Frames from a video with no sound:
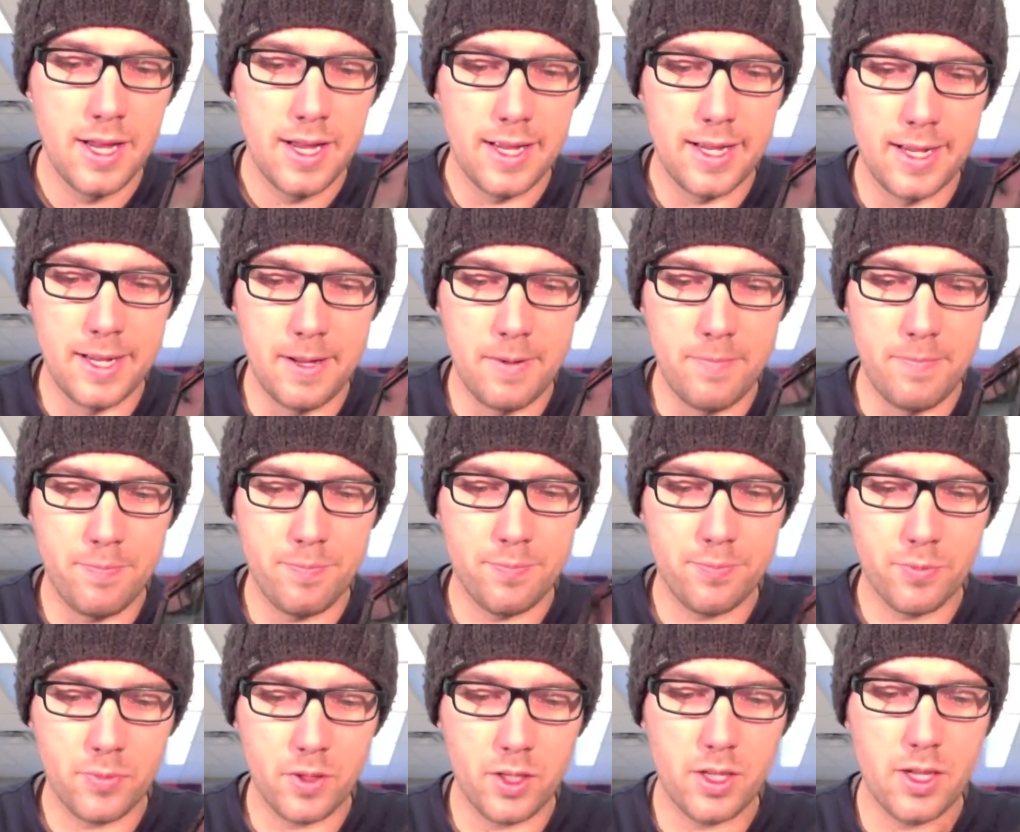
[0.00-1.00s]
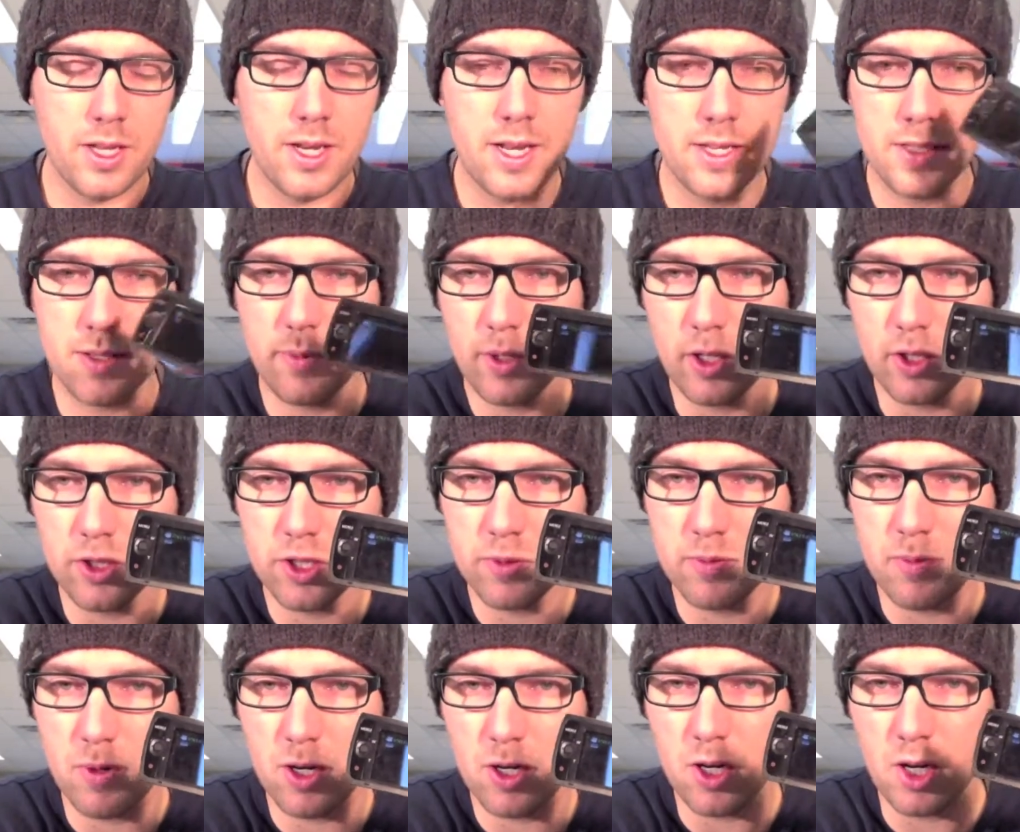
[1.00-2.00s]
It has something called
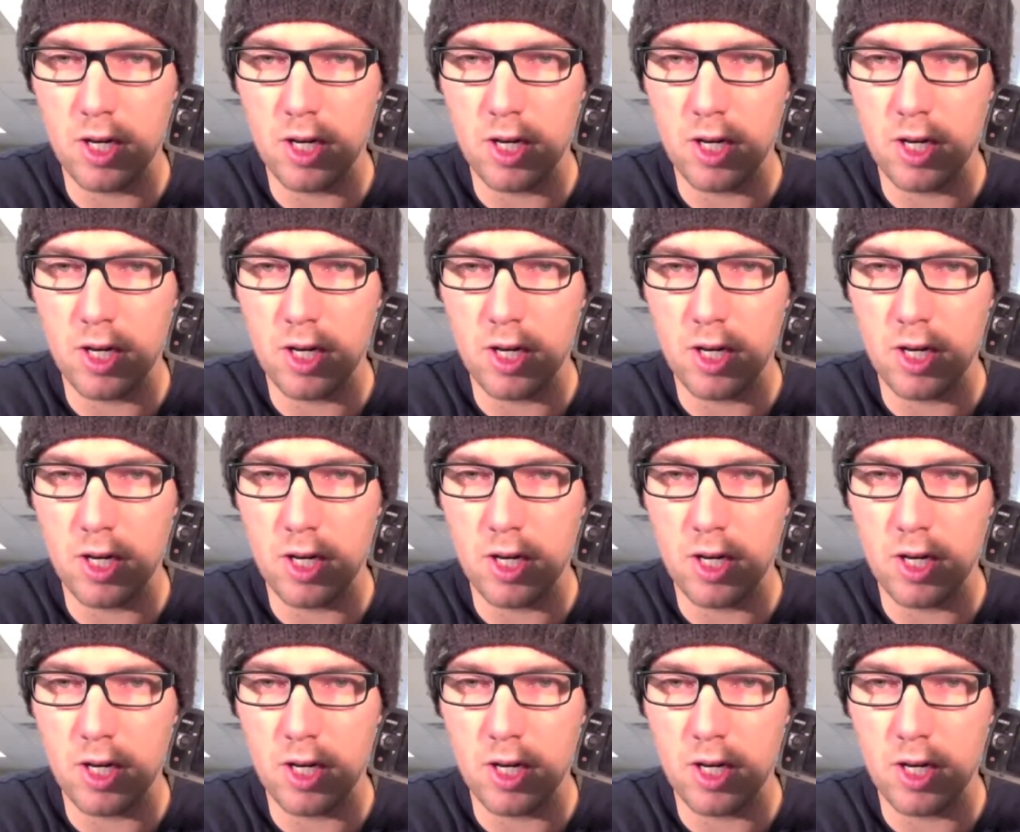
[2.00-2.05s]
Smart